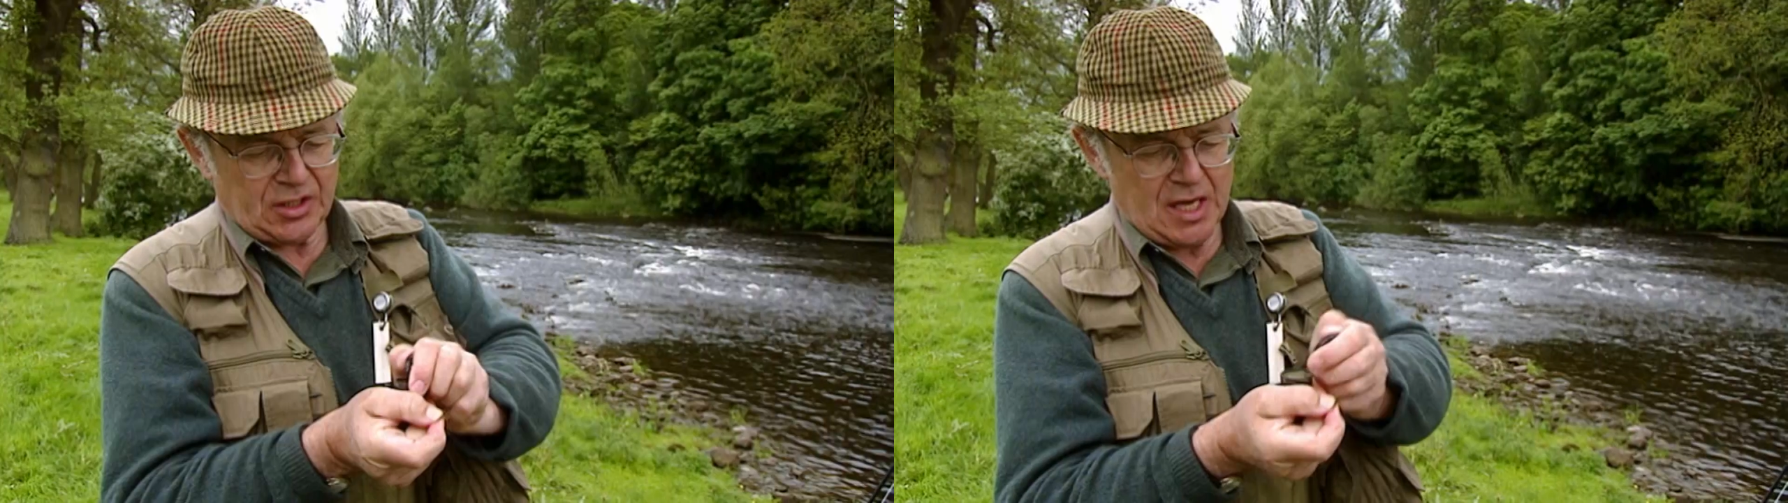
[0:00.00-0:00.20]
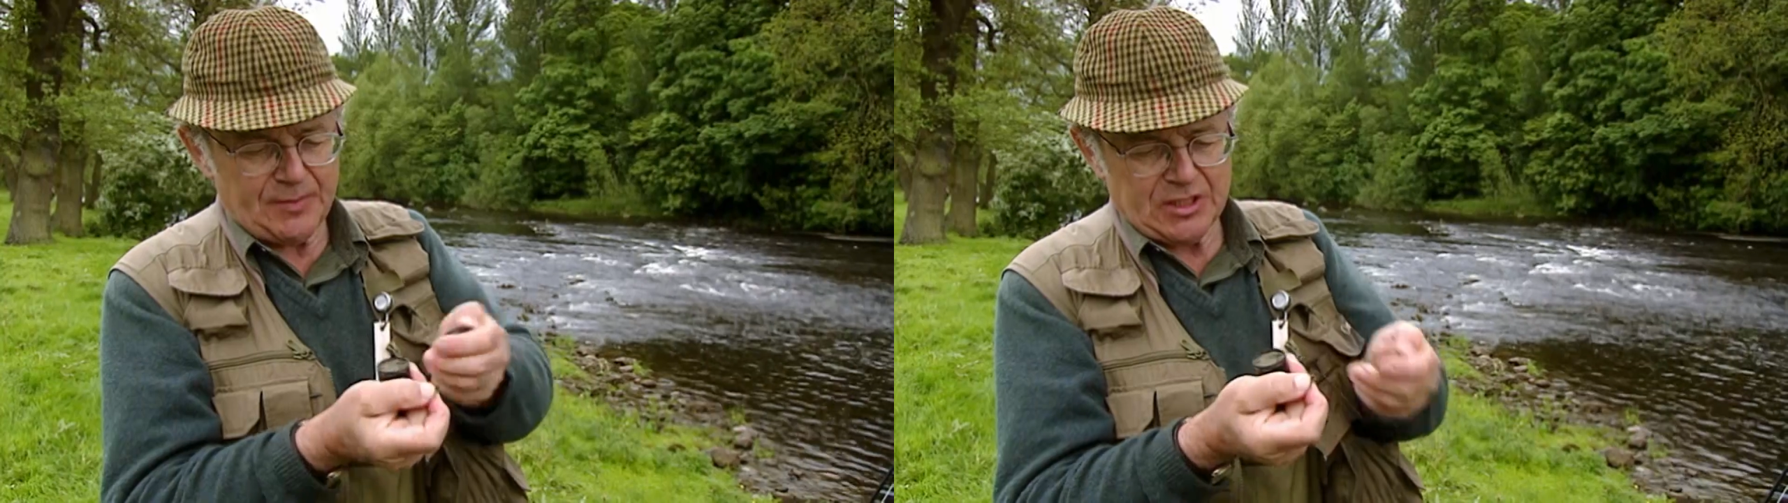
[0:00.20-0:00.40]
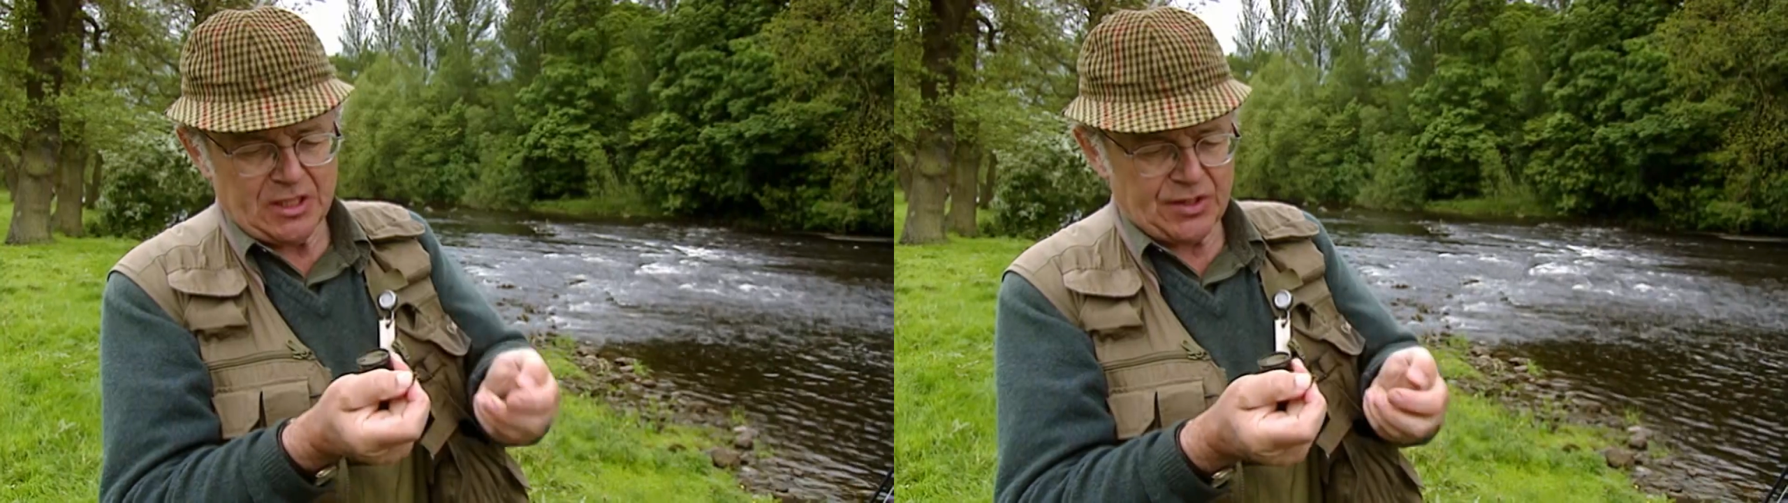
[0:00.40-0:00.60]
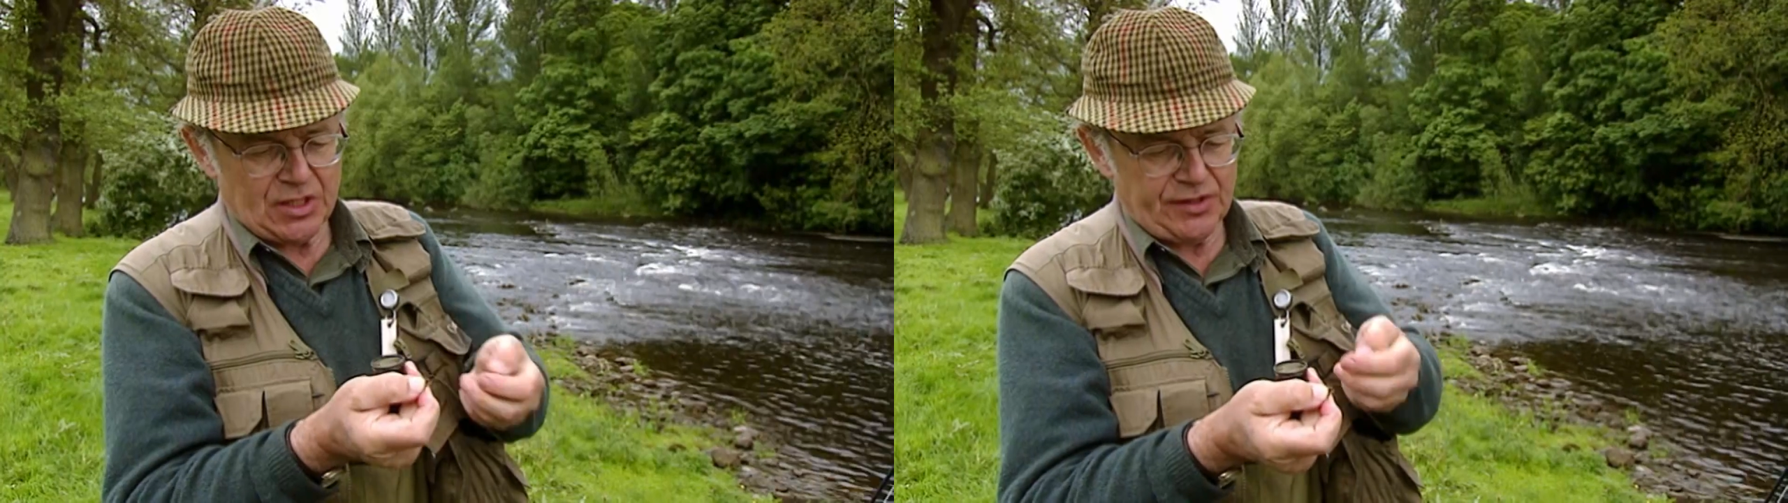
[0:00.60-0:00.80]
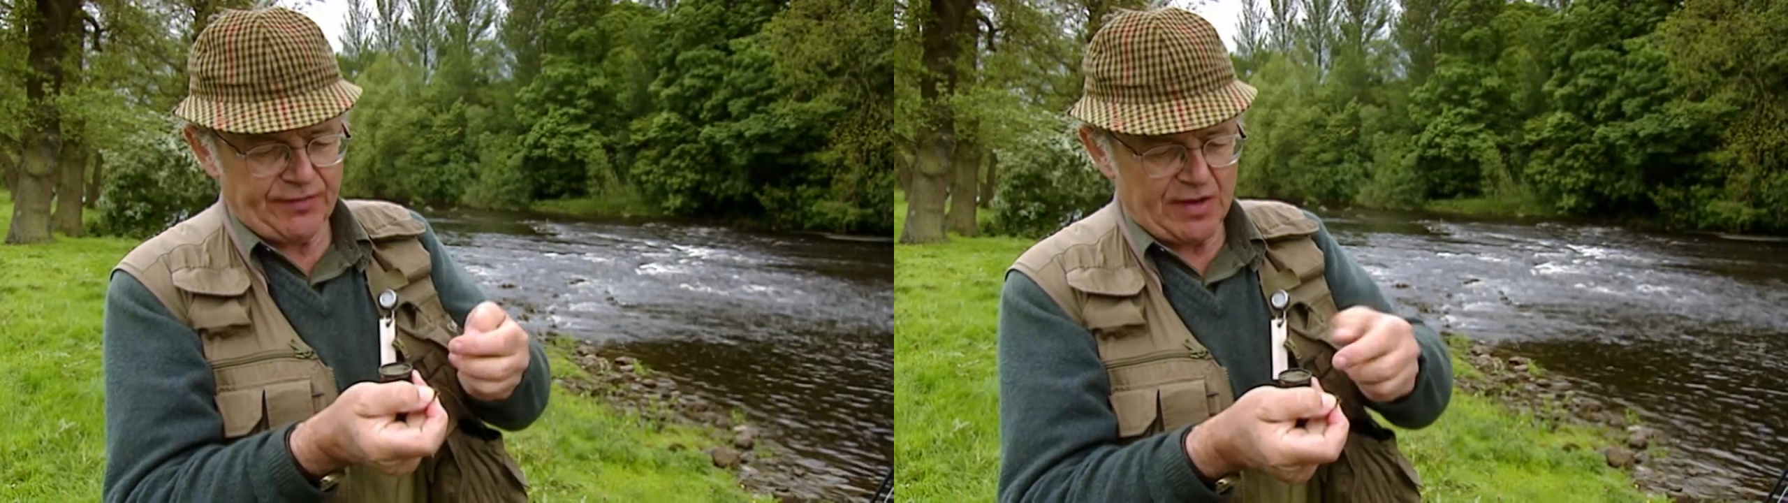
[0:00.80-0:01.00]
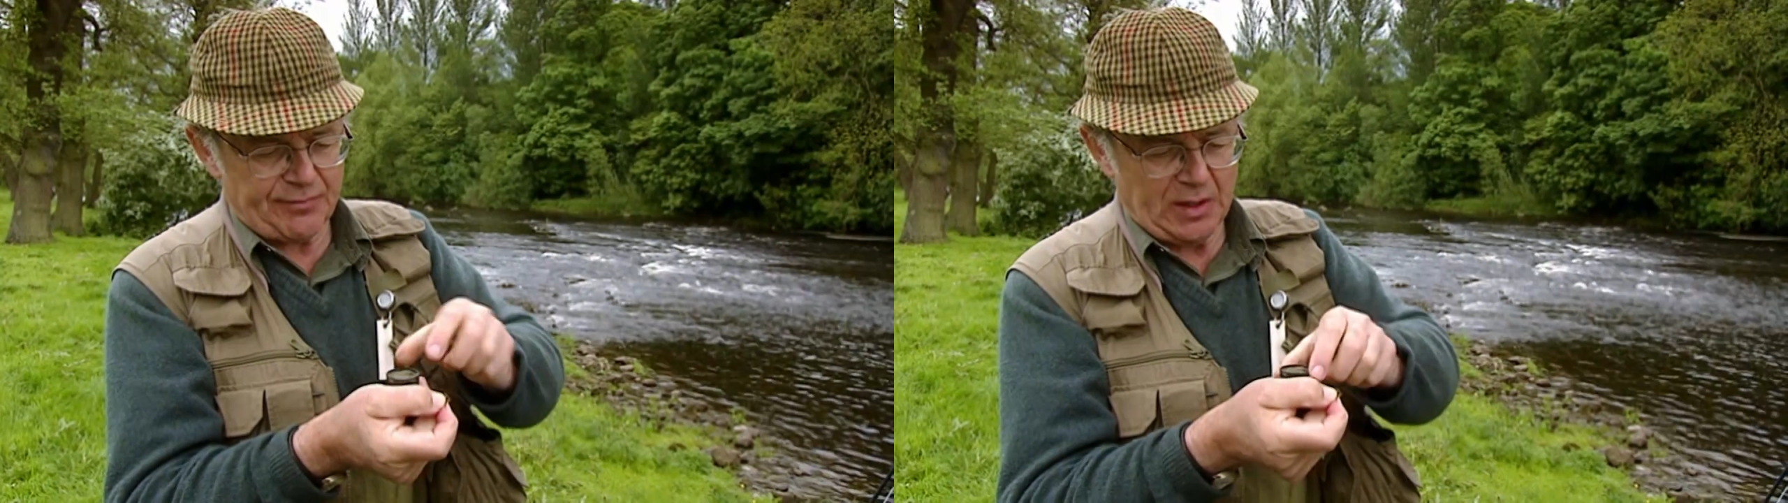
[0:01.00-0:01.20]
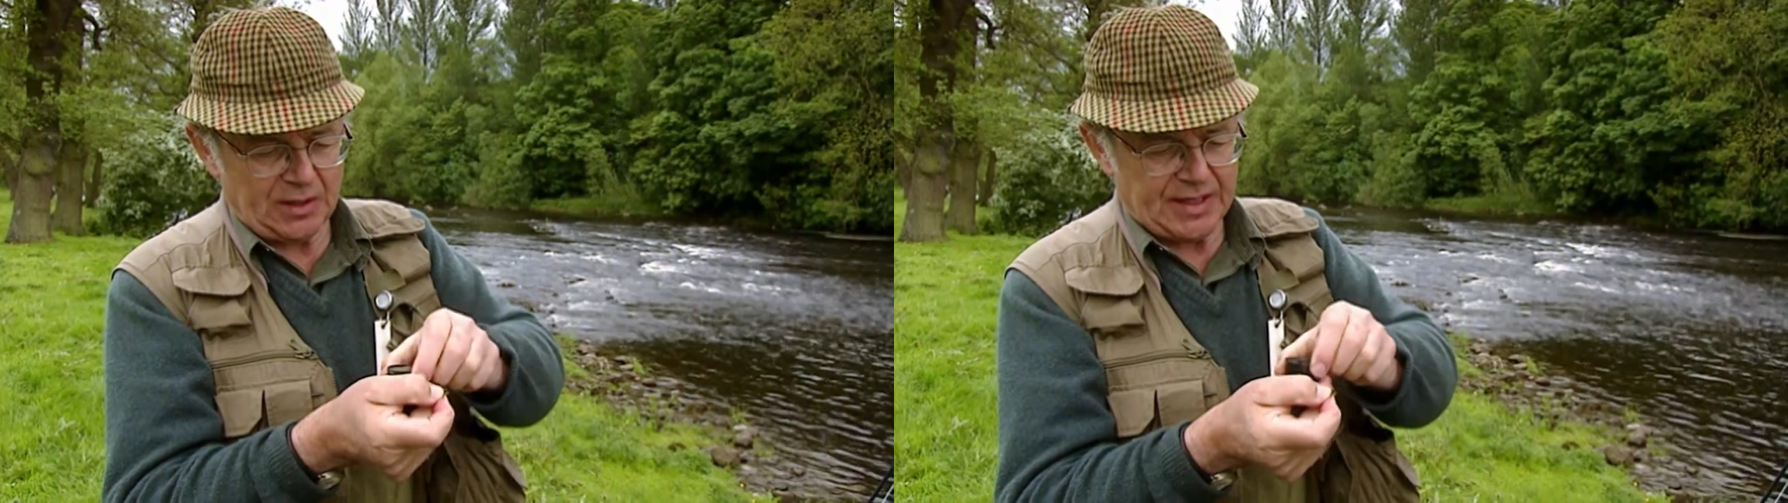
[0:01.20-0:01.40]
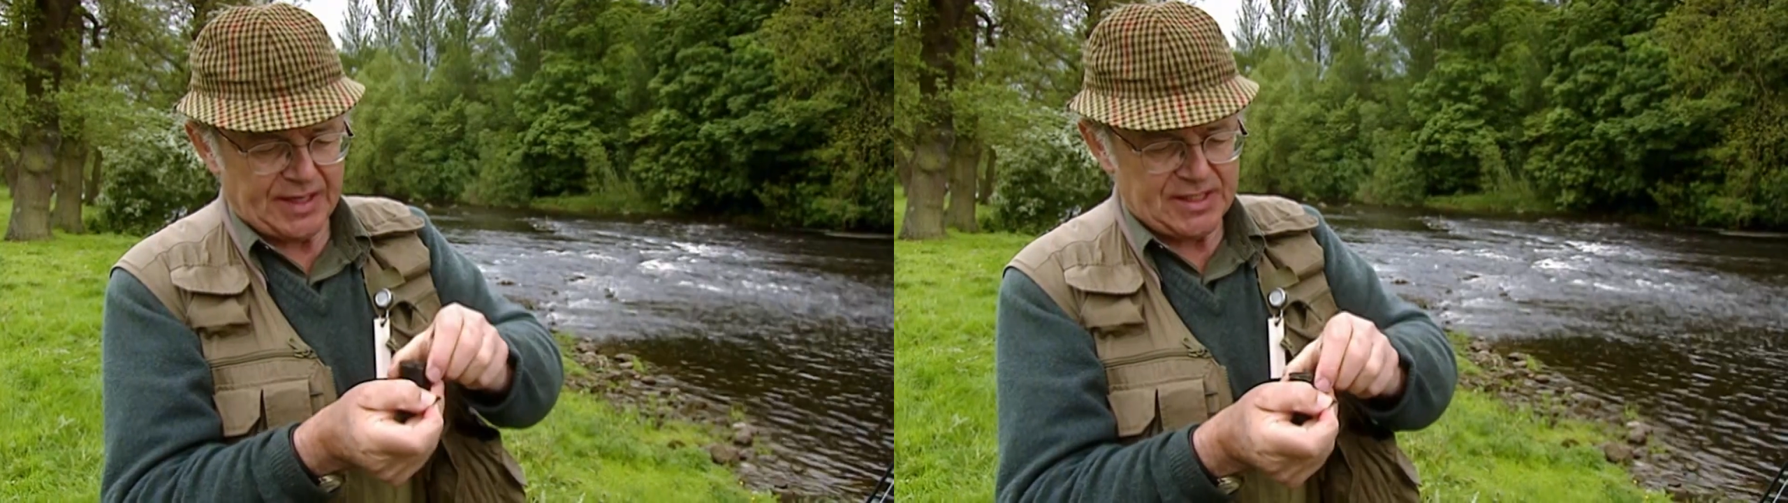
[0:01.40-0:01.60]
keep it in a 35ml
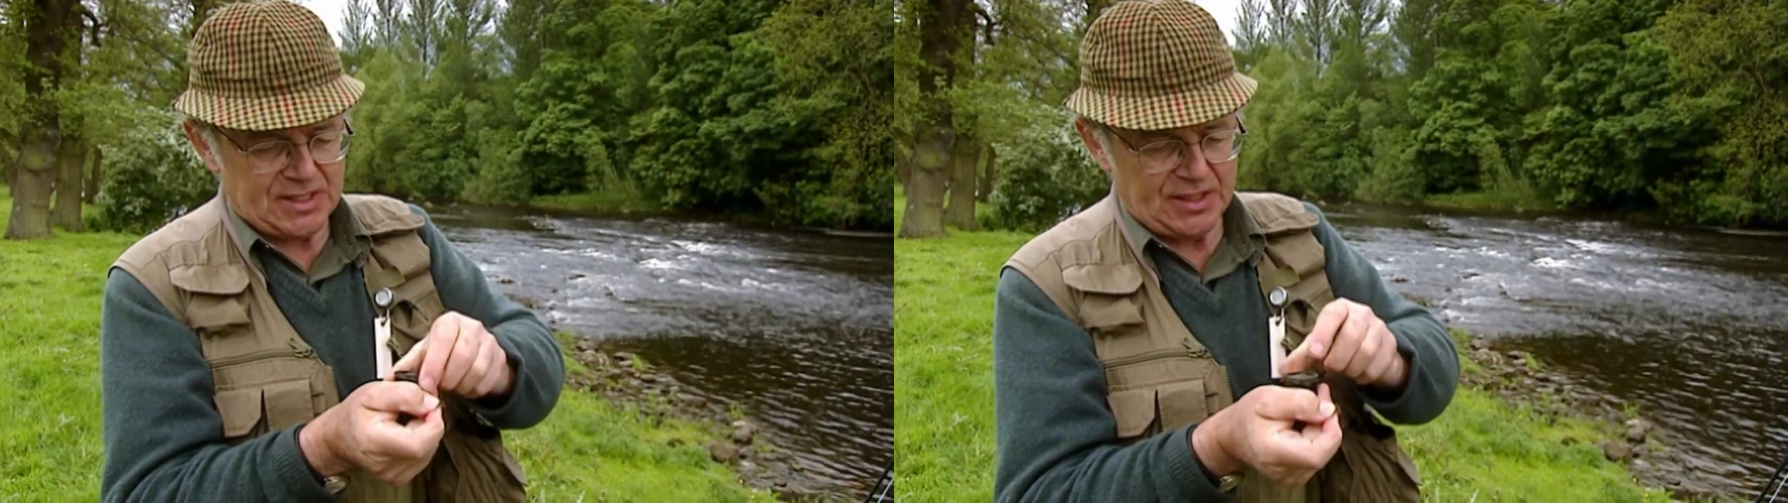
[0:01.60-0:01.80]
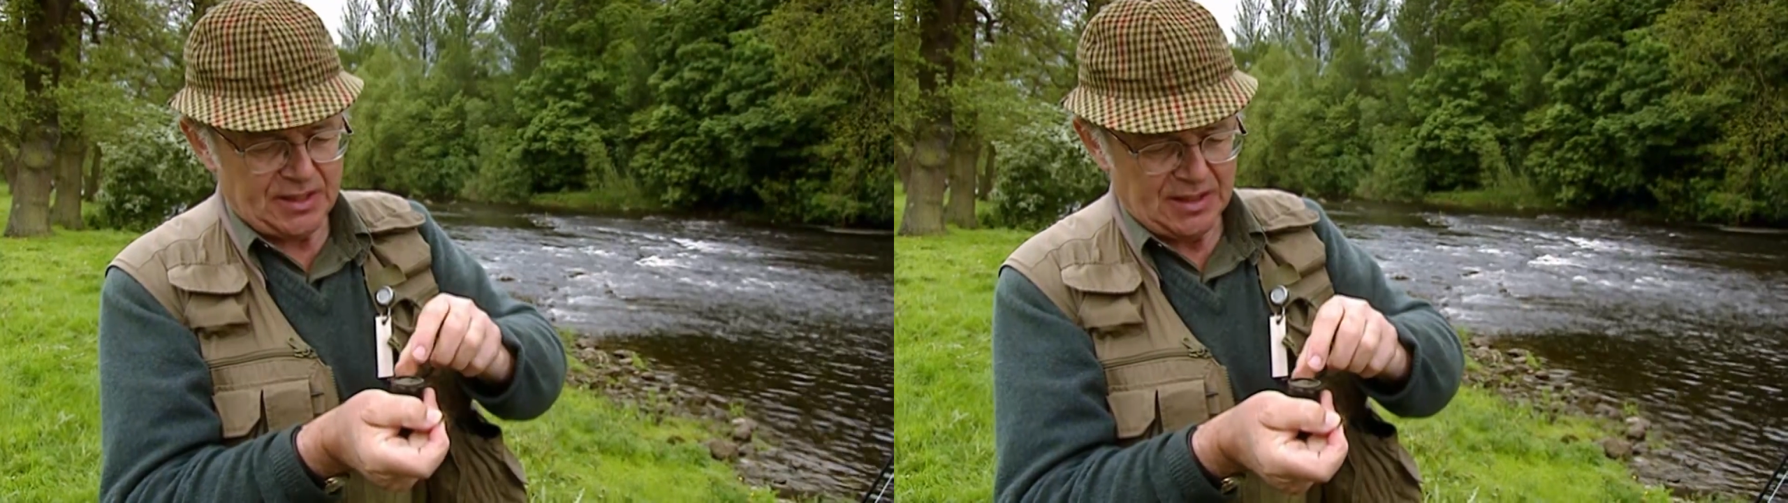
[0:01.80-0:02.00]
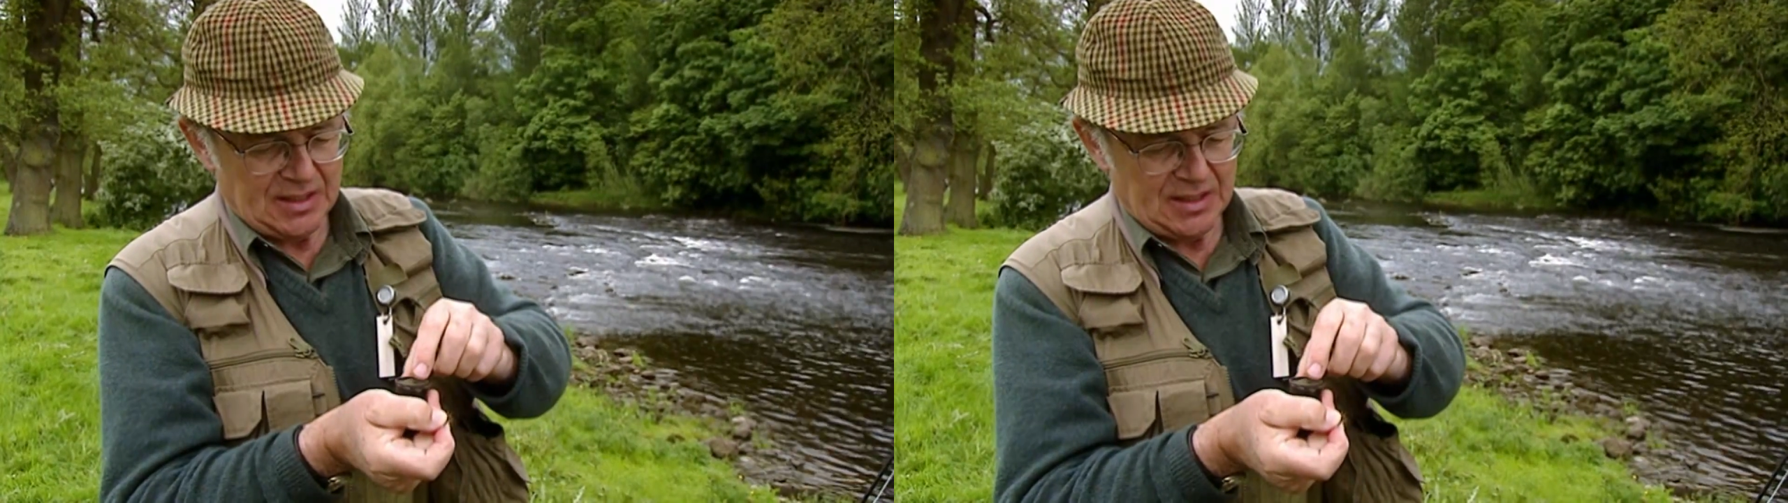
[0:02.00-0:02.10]
canister.